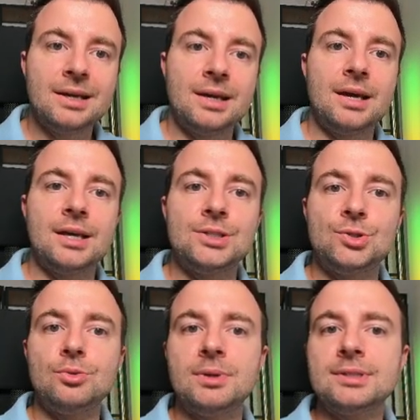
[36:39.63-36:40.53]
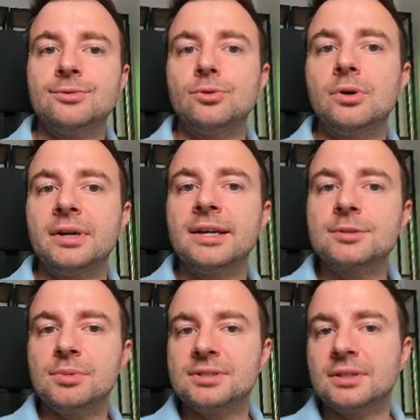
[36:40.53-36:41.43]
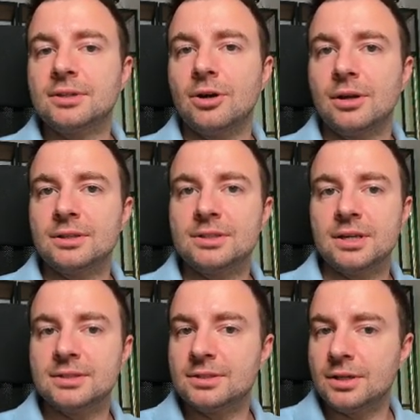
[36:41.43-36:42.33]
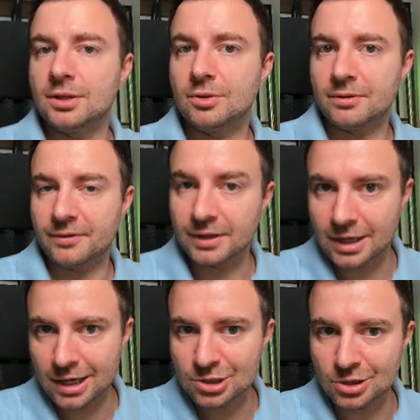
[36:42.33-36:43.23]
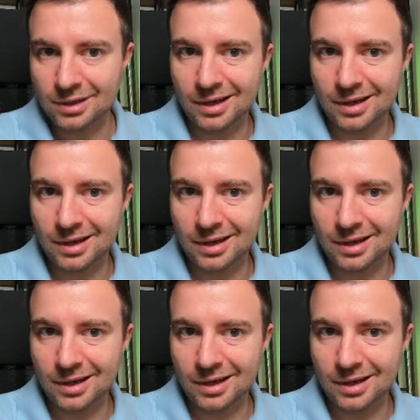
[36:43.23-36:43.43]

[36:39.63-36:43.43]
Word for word: and 2 bits for explicit congestion notification.